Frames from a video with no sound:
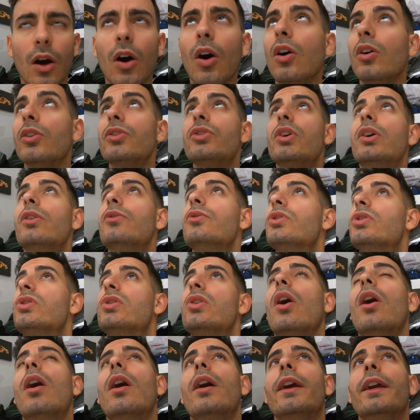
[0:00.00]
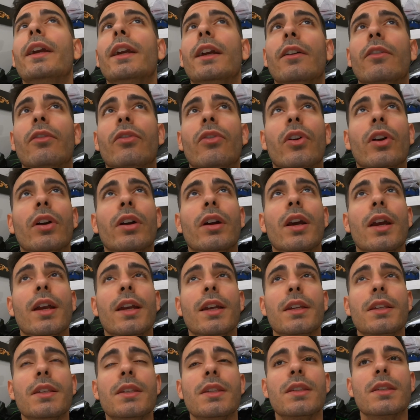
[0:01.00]
Also, sorry if there
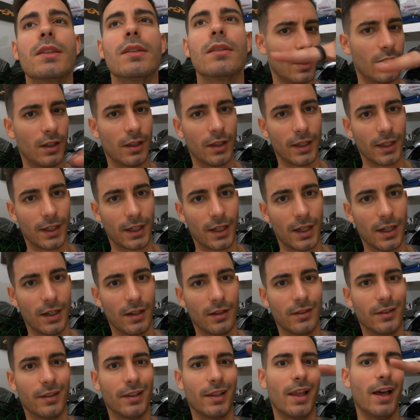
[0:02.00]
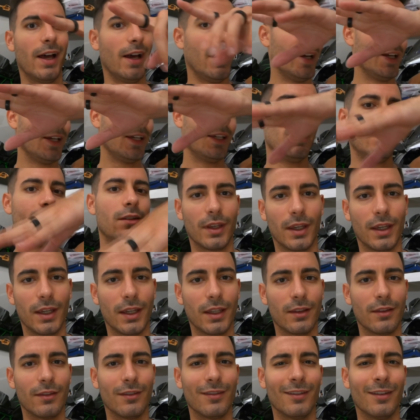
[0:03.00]
is kind of like a line
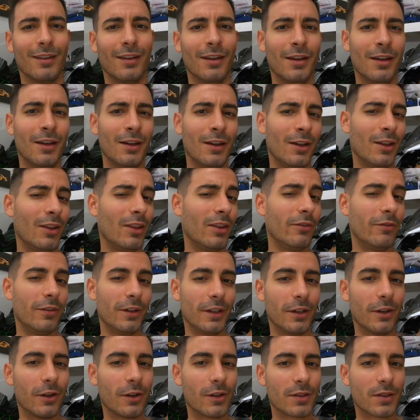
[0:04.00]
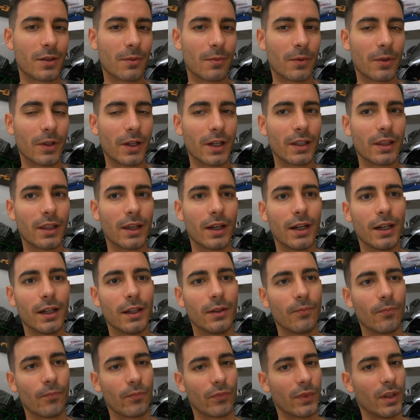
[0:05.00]
in the video or something like
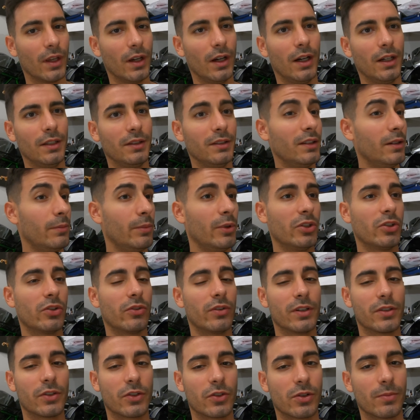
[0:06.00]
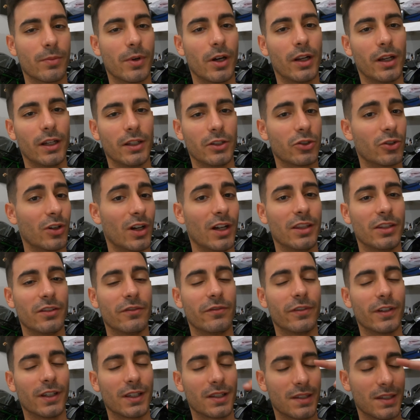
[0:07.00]
that. I did a bunch of research about it, I tried to
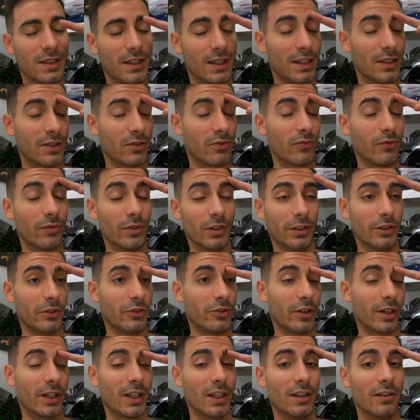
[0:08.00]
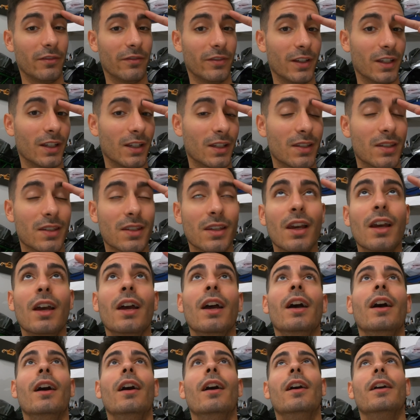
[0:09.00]
fix it, it's really tricky to fix.
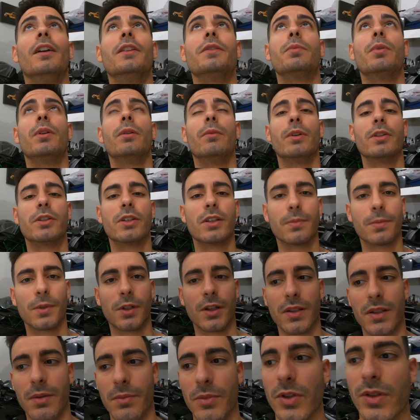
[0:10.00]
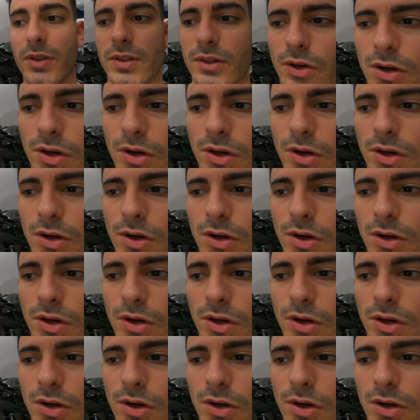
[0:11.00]
It's pretty much just because I'm using